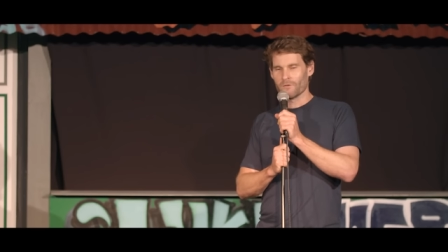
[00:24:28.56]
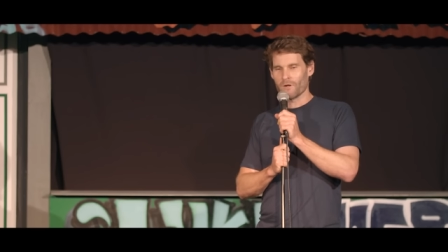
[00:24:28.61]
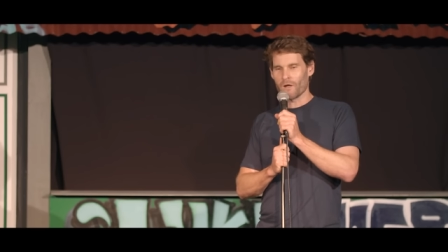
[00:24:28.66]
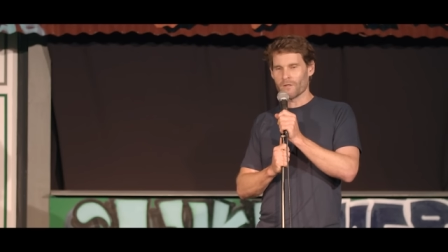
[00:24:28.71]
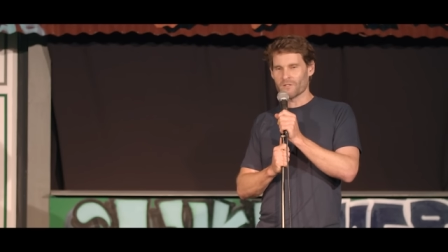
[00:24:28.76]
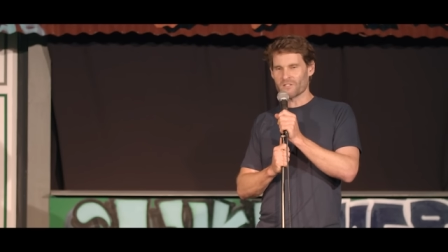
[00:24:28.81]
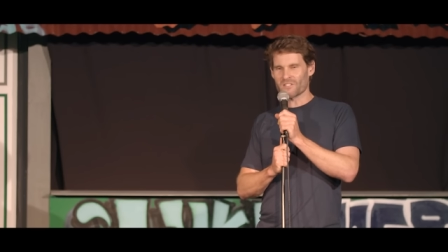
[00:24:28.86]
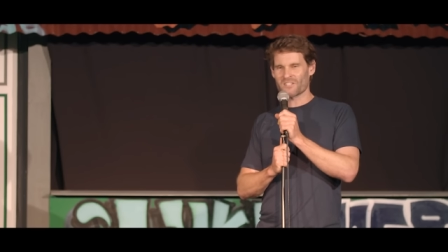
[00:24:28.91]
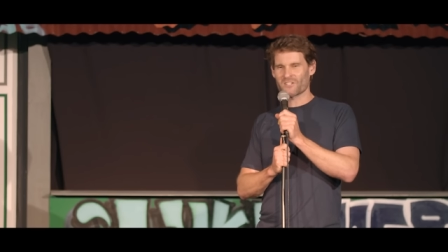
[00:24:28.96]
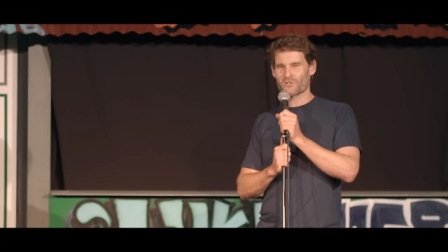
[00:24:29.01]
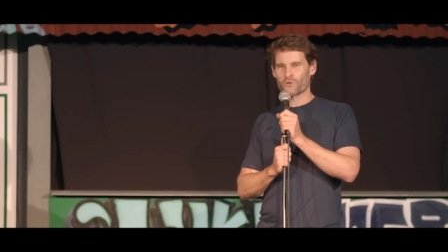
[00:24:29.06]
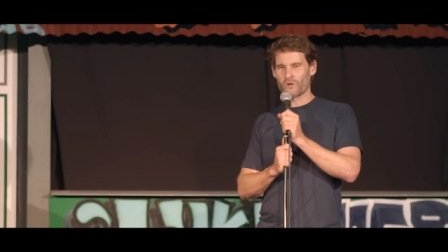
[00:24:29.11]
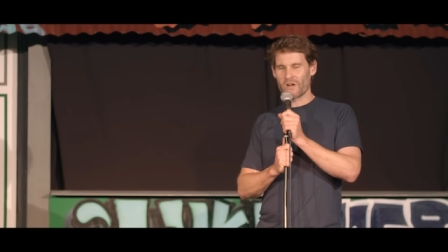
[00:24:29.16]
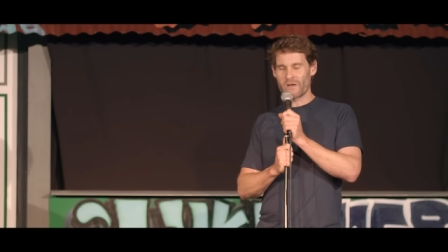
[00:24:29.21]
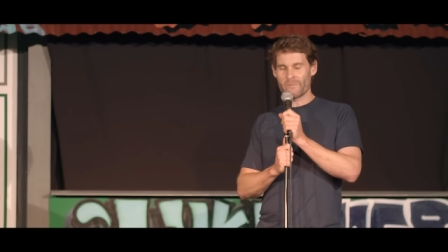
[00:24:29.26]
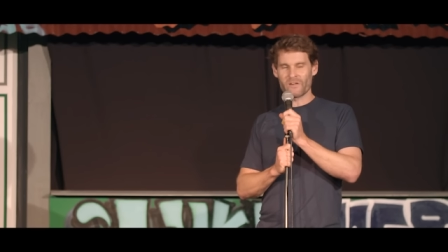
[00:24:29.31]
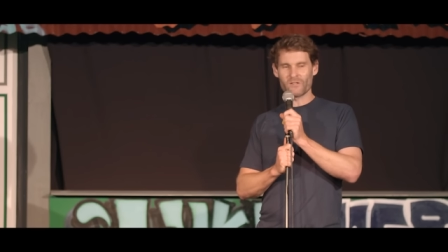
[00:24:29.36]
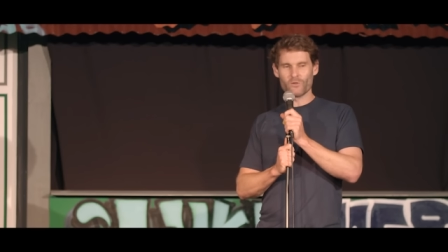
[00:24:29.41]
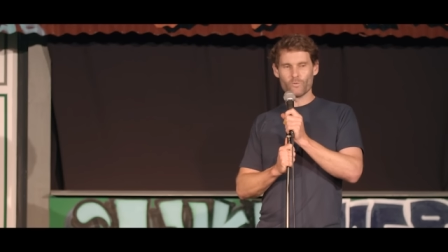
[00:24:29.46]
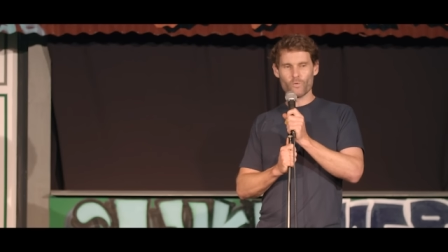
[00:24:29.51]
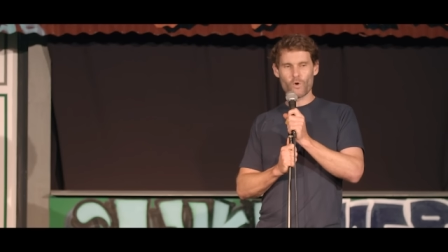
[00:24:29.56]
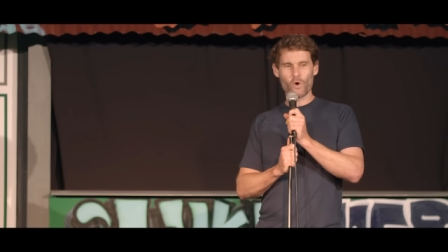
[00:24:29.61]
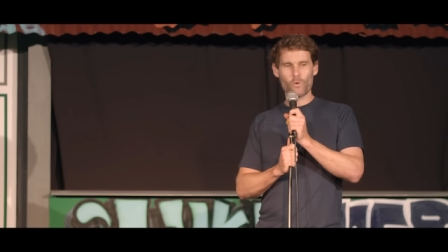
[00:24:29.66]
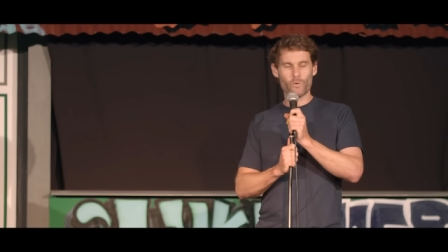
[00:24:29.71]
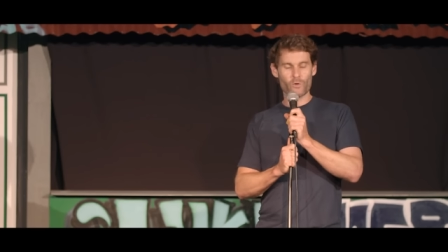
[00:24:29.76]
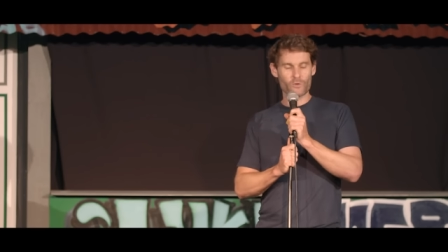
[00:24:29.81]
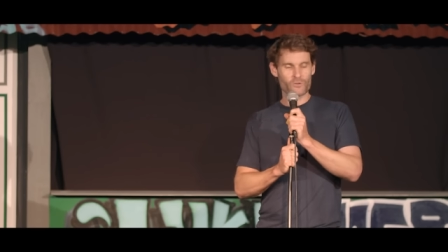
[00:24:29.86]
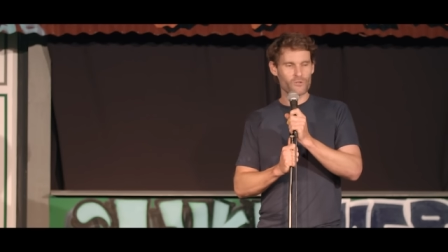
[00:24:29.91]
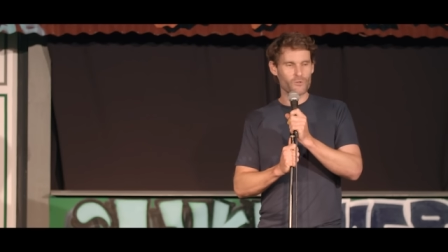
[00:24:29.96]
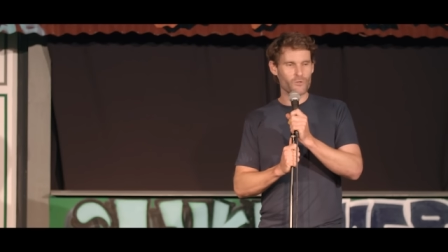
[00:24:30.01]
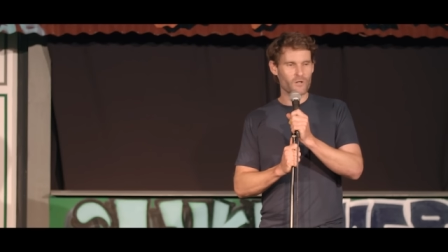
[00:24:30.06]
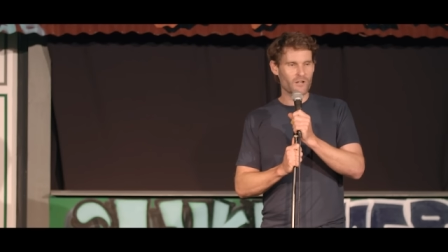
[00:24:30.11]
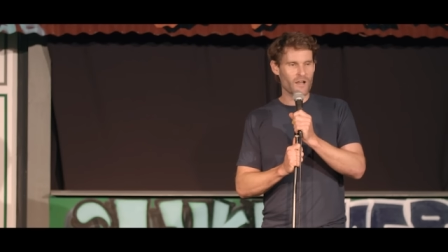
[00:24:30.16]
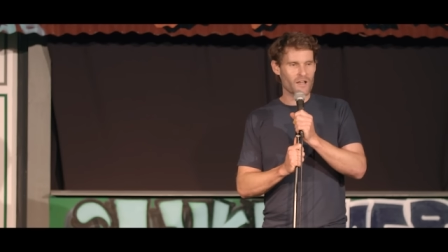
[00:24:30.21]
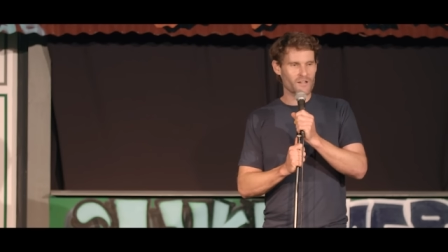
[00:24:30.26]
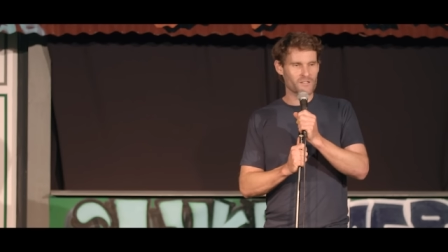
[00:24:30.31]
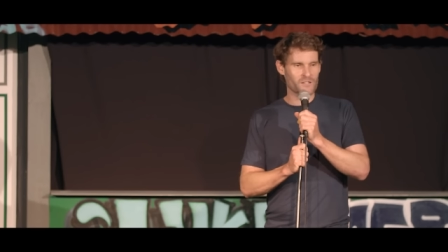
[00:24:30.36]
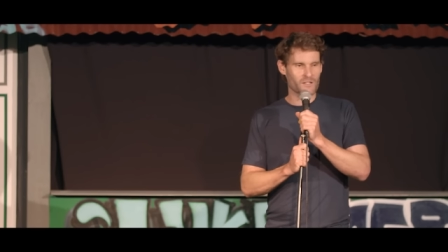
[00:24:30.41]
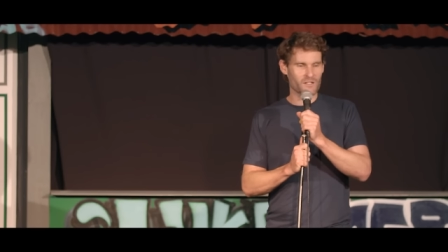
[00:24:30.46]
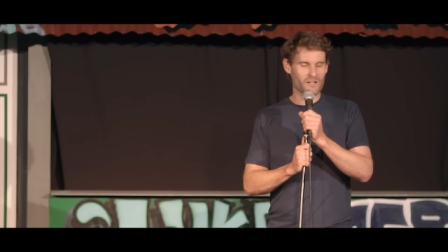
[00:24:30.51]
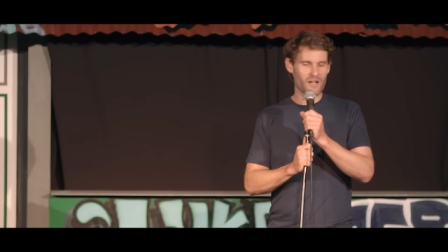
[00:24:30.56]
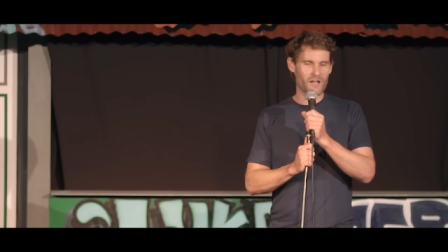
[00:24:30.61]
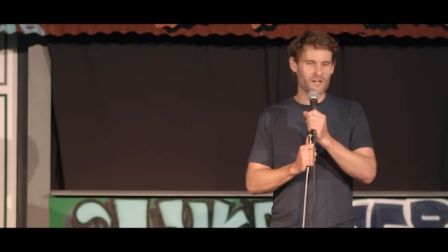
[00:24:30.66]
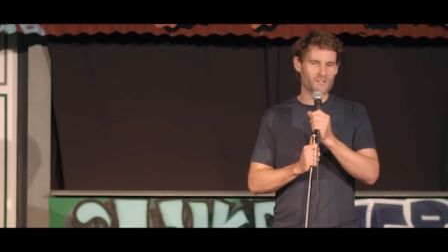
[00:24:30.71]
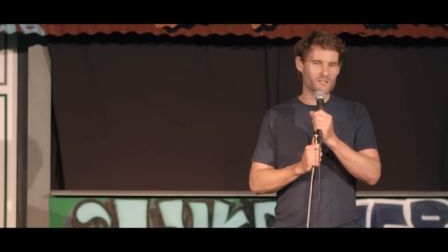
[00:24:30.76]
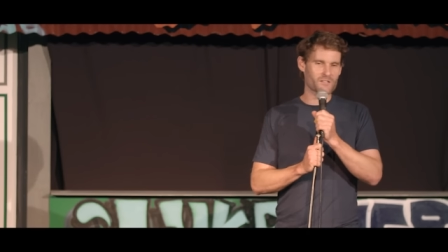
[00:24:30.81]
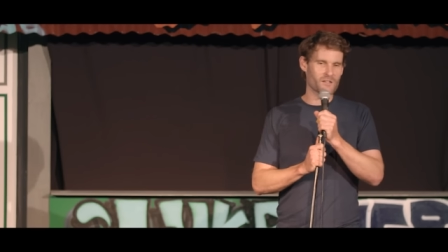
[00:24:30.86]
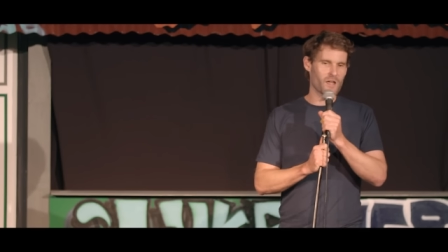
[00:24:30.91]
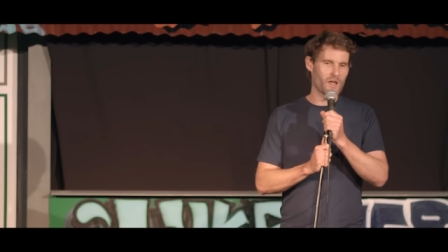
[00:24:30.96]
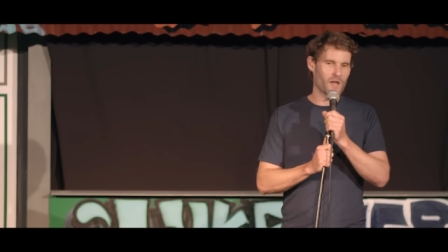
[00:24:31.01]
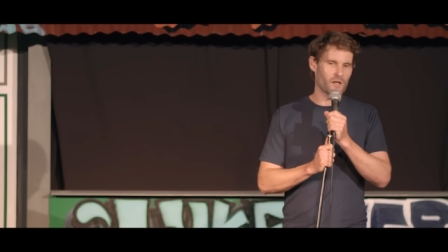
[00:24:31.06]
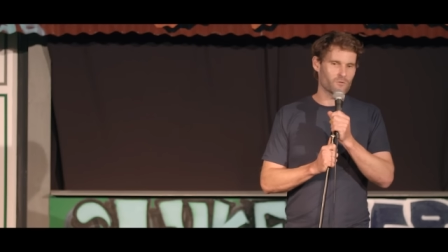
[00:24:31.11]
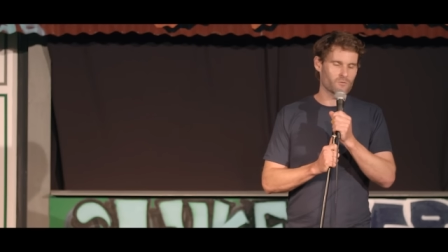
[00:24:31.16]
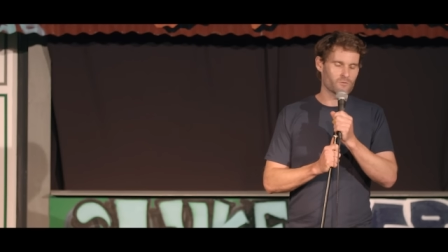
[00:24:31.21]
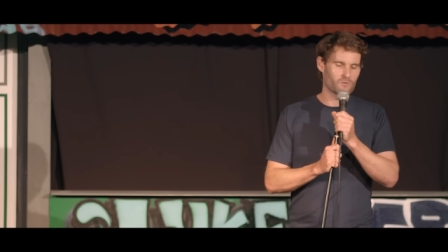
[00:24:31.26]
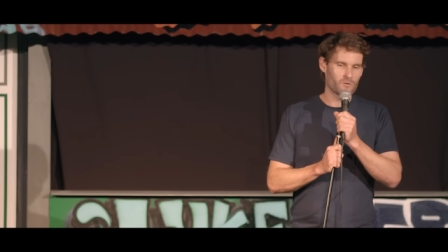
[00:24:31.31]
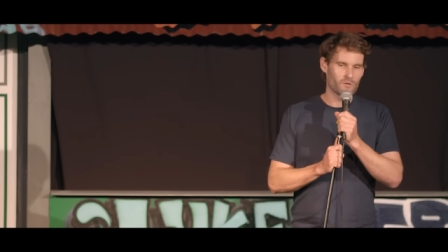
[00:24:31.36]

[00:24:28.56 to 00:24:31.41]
and screaming the World War Two classic Kay San.